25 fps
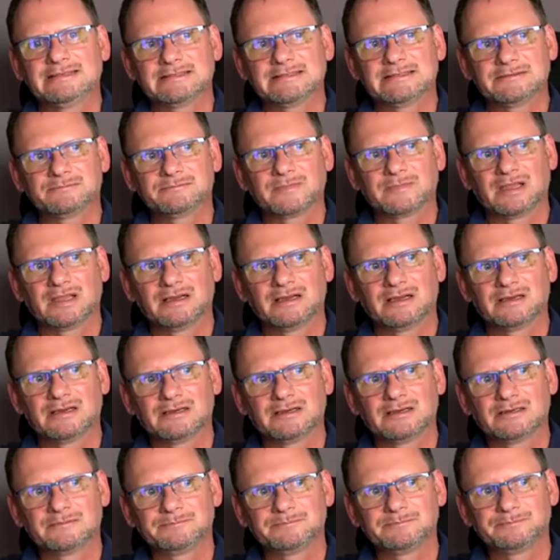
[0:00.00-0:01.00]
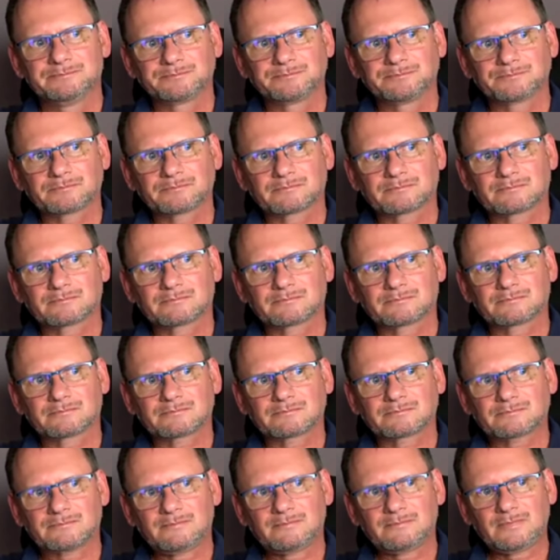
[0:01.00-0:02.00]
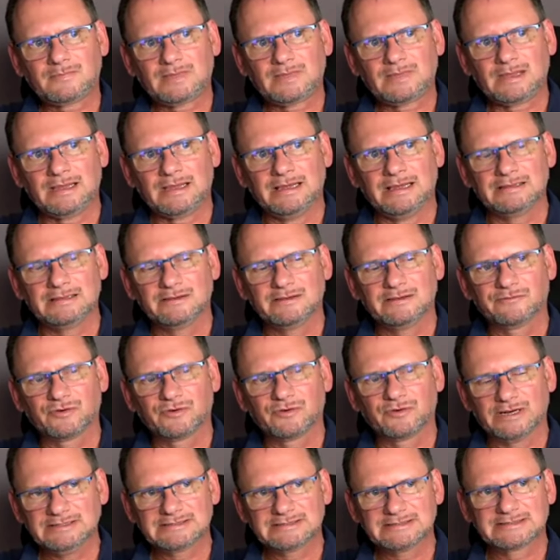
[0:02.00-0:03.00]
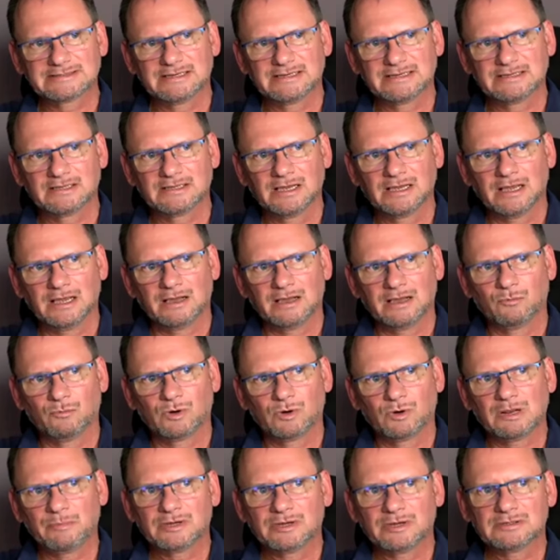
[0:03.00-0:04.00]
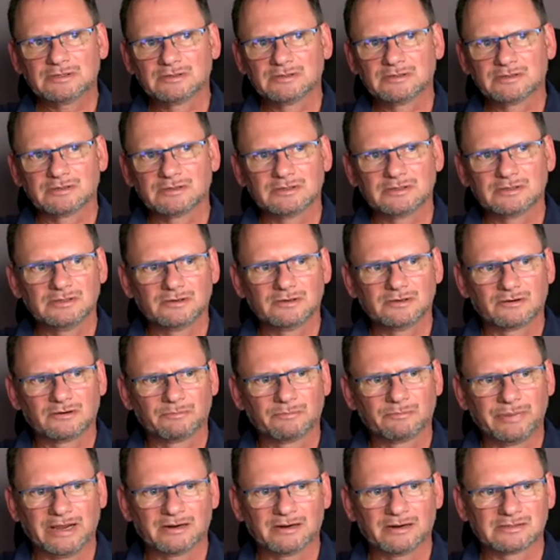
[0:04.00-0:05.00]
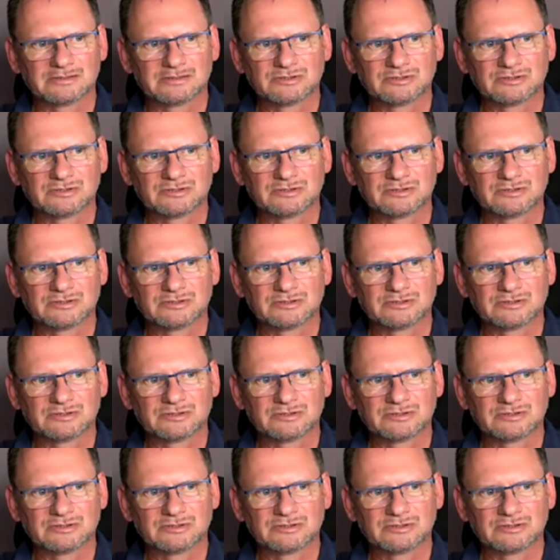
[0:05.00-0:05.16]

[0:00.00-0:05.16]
and the friend said, "What about your parents?